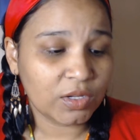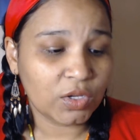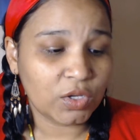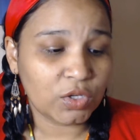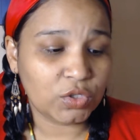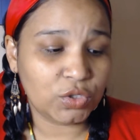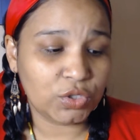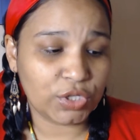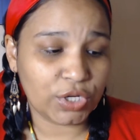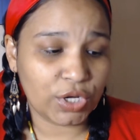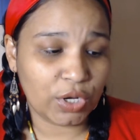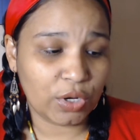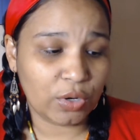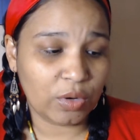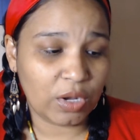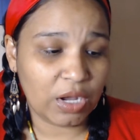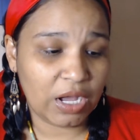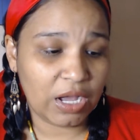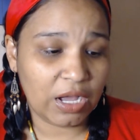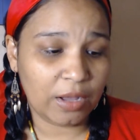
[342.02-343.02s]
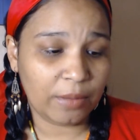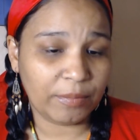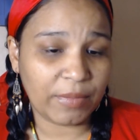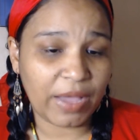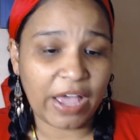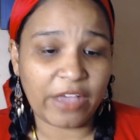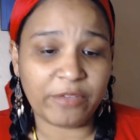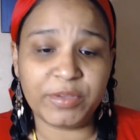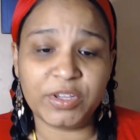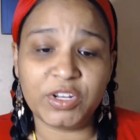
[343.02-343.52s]
you know, um,
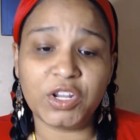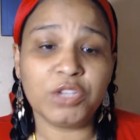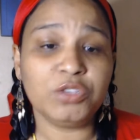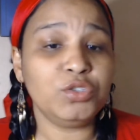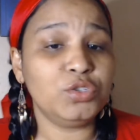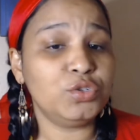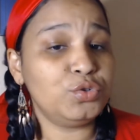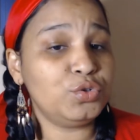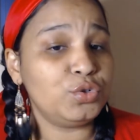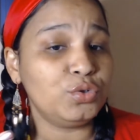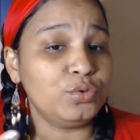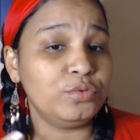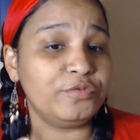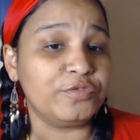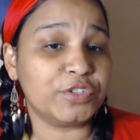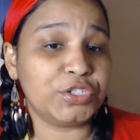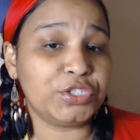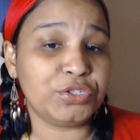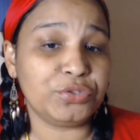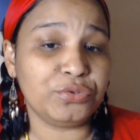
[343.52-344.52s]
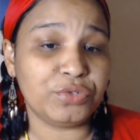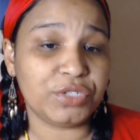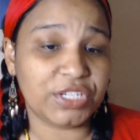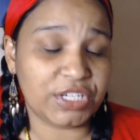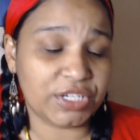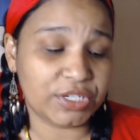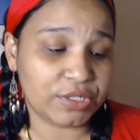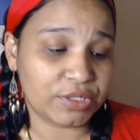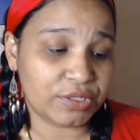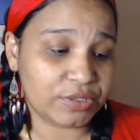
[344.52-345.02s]
I've been on YouTube for two
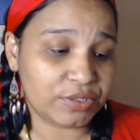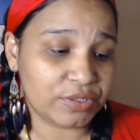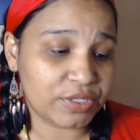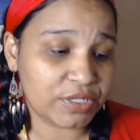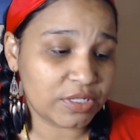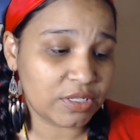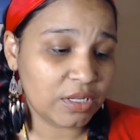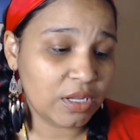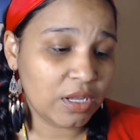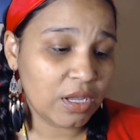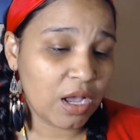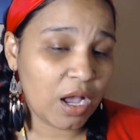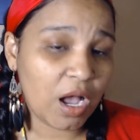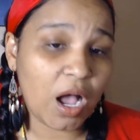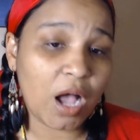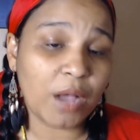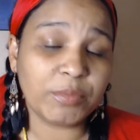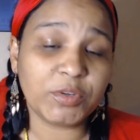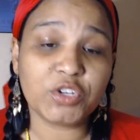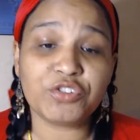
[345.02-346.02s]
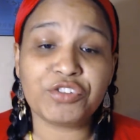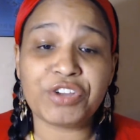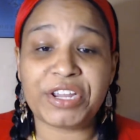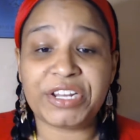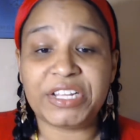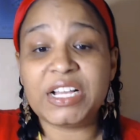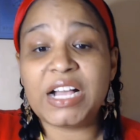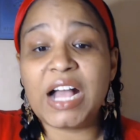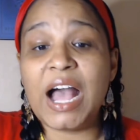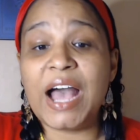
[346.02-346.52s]
years um,
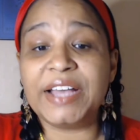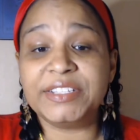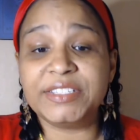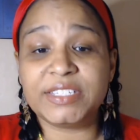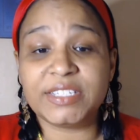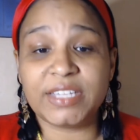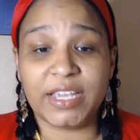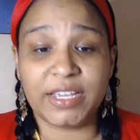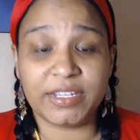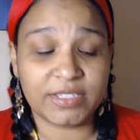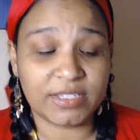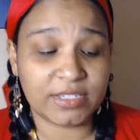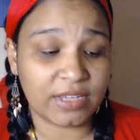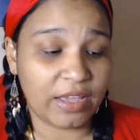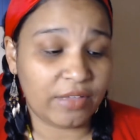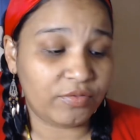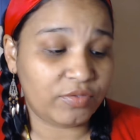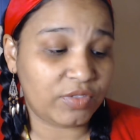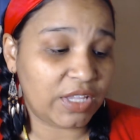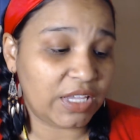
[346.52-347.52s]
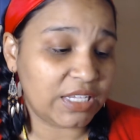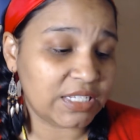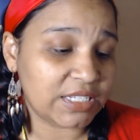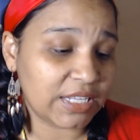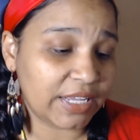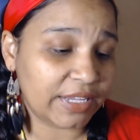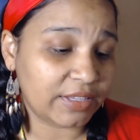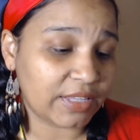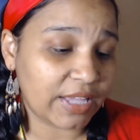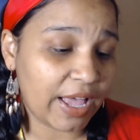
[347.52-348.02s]
creating content and things
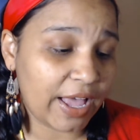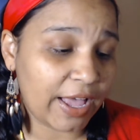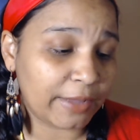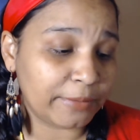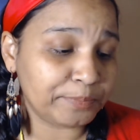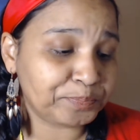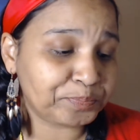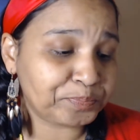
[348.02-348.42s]
like that.